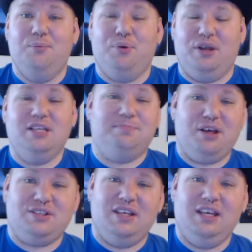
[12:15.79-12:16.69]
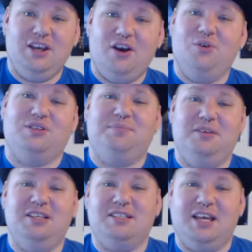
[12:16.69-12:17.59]
but he's busting ghosts,
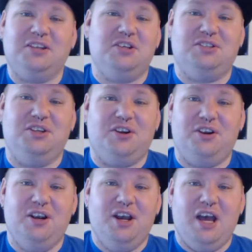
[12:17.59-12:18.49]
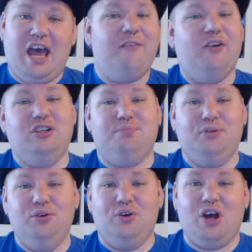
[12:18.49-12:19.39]
but he's like just your average
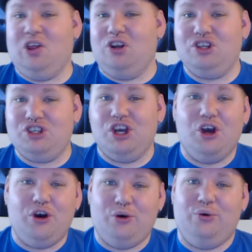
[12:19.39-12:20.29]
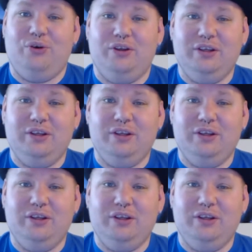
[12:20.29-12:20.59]
blue-collar Joe.